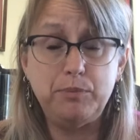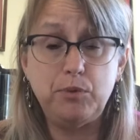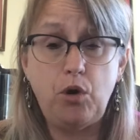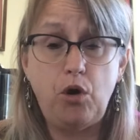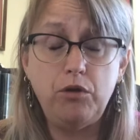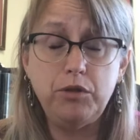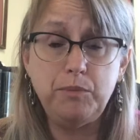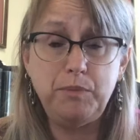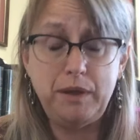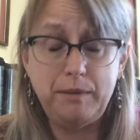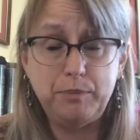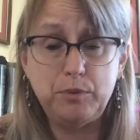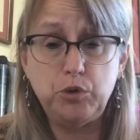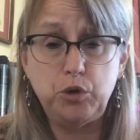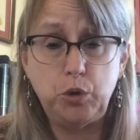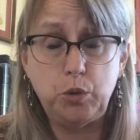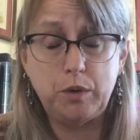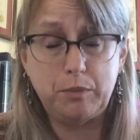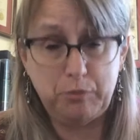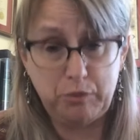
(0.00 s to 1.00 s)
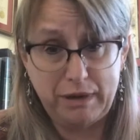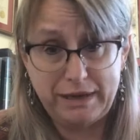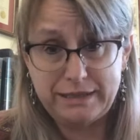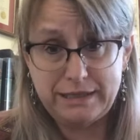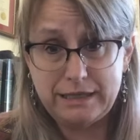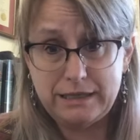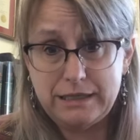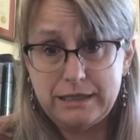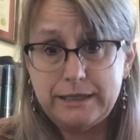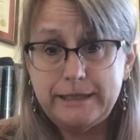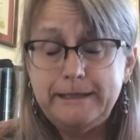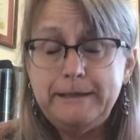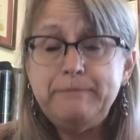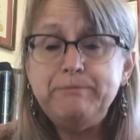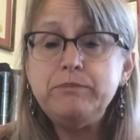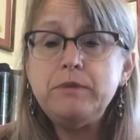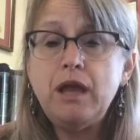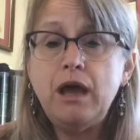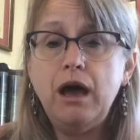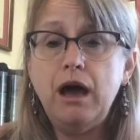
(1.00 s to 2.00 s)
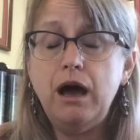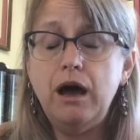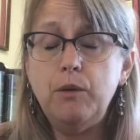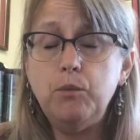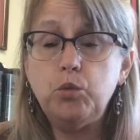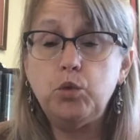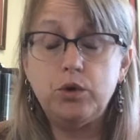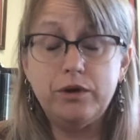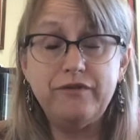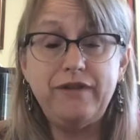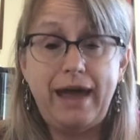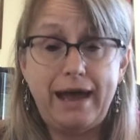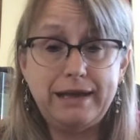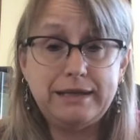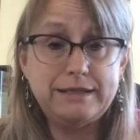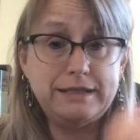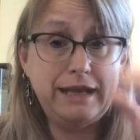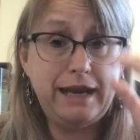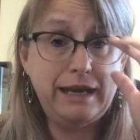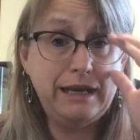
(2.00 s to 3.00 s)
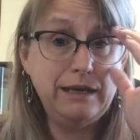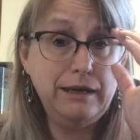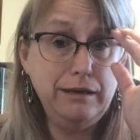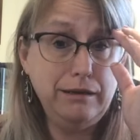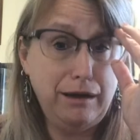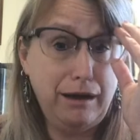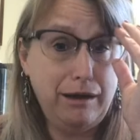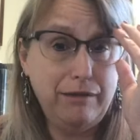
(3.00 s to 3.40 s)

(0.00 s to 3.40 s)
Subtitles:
all the people who were present were vaccinated.